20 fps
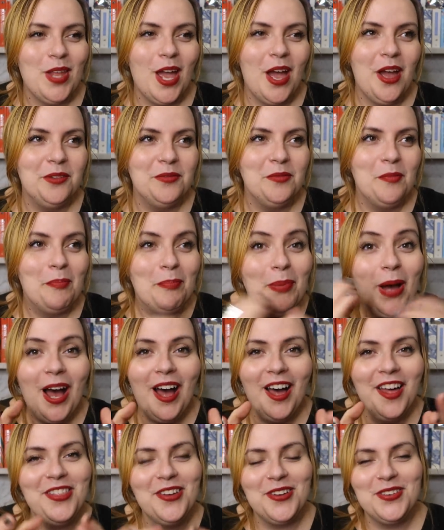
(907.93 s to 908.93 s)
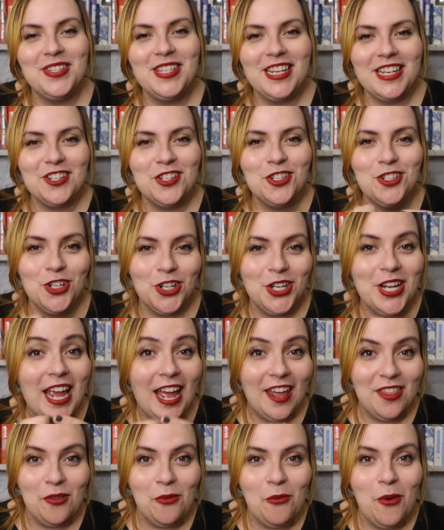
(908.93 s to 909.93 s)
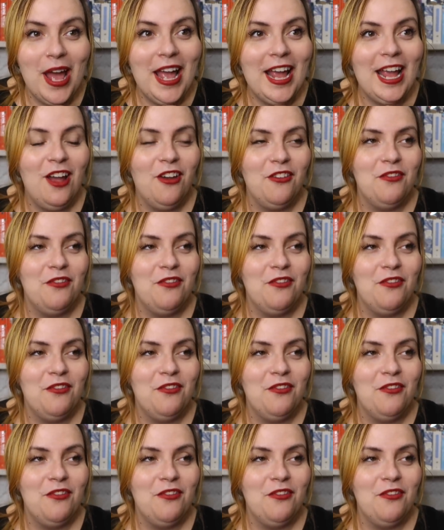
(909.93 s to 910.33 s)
But those things shouldn't get in the way